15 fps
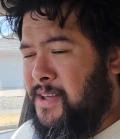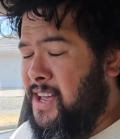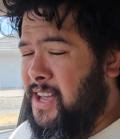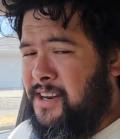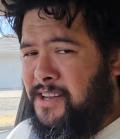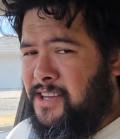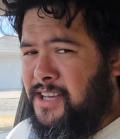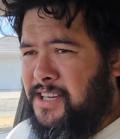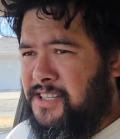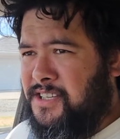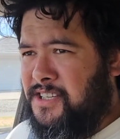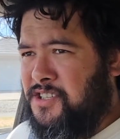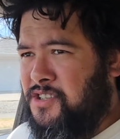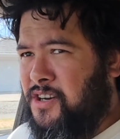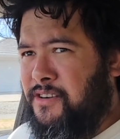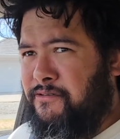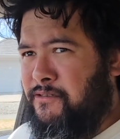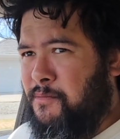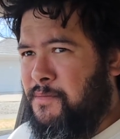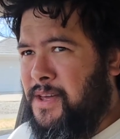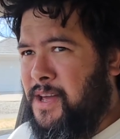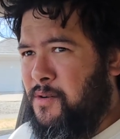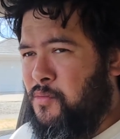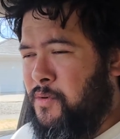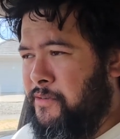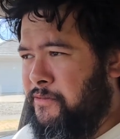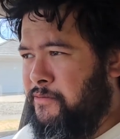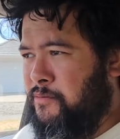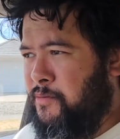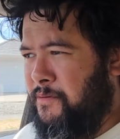And I guess aside from that,
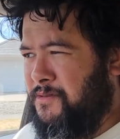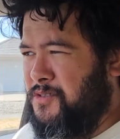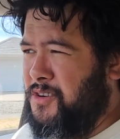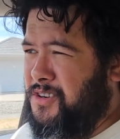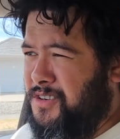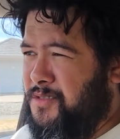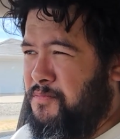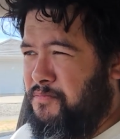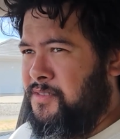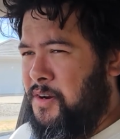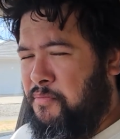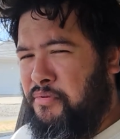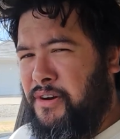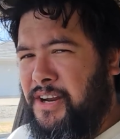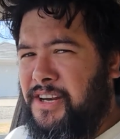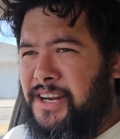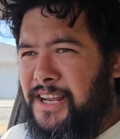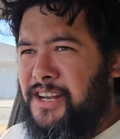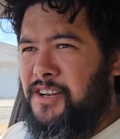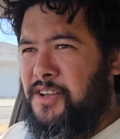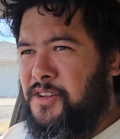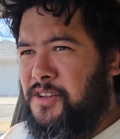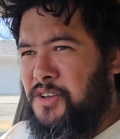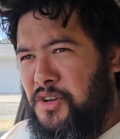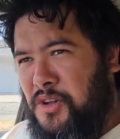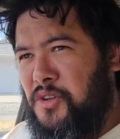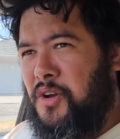we've got a pretty neat little